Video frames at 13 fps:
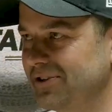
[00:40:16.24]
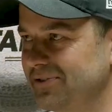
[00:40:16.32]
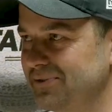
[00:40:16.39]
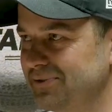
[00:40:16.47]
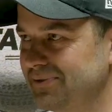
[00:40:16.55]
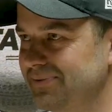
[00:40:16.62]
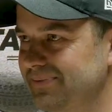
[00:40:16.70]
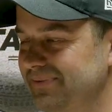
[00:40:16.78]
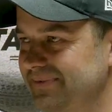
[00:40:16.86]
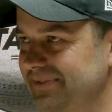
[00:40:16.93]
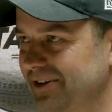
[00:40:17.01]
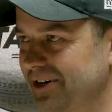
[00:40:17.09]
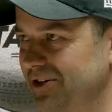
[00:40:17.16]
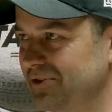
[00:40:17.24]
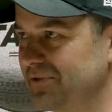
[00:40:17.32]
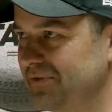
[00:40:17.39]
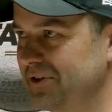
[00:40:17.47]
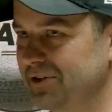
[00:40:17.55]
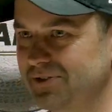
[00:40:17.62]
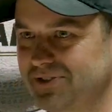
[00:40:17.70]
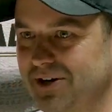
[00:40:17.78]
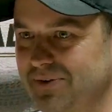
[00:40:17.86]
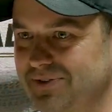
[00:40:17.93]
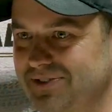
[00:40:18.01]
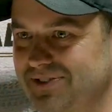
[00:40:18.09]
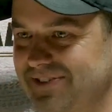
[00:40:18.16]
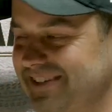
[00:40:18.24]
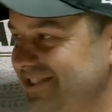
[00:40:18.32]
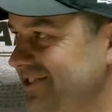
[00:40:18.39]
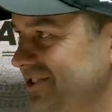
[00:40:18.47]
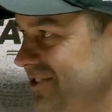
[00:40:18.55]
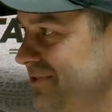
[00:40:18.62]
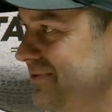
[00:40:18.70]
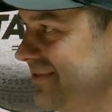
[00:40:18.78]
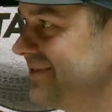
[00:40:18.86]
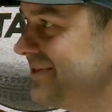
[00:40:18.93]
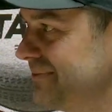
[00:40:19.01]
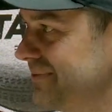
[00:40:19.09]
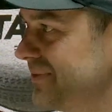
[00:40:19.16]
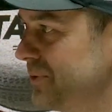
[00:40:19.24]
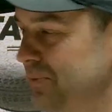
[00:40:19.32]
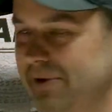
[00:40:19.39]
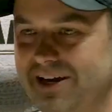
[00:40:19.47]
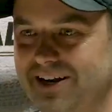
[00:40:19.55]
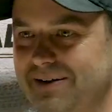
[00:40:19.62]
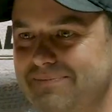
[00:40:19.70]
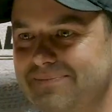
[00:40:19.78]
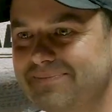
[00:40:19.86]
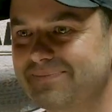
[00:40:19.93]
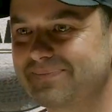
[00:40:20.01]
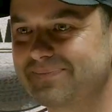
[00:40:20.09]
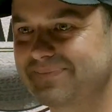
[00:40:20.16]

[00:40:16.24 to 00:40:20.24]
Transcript: but I do feel as though it's just all made up.